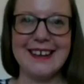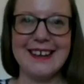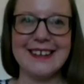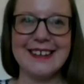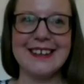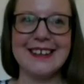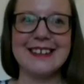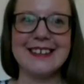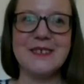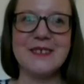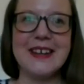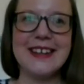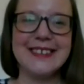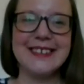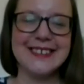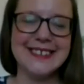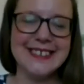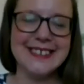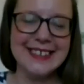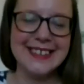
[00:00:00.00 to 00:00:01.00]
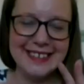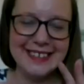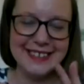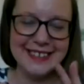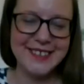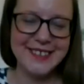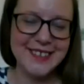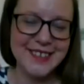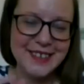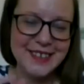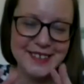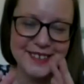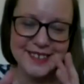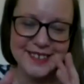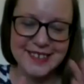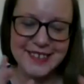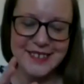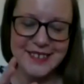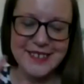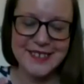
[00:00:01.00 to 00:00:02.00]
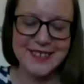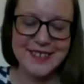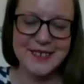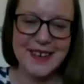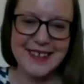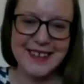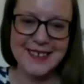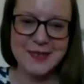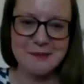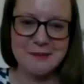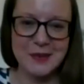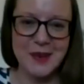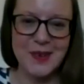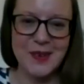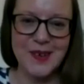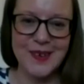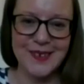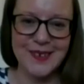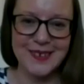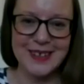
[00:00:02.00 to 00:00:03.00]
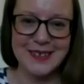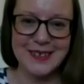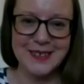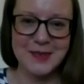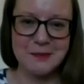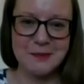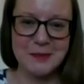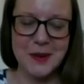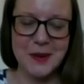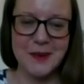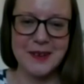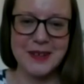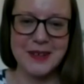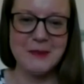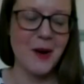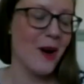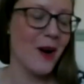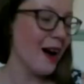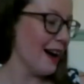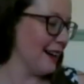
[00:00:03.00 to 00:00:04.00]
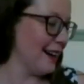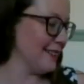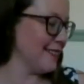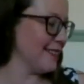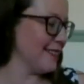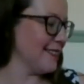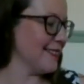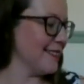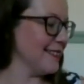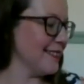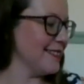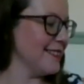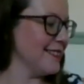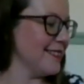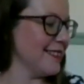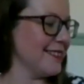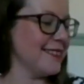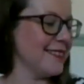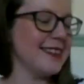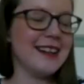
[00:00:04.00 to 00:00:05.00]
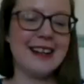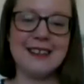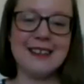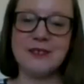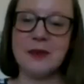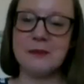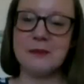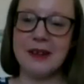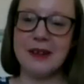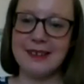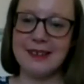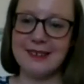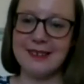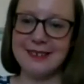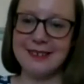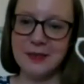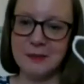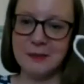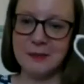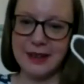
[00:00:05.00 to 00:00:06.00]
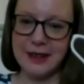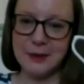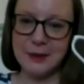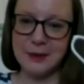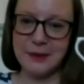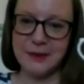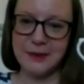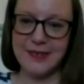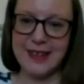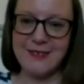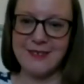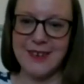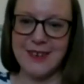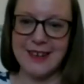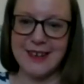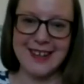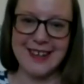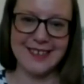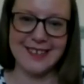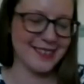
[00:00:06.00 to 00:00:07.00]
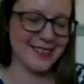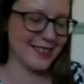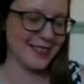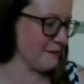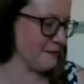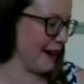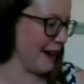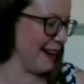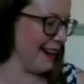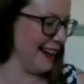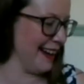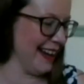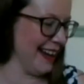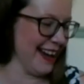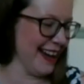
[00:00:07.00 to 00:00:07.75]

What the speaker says: kind of itching you to explore anymore? Just as soon as you said tea, I've got my cup of tea right next to me.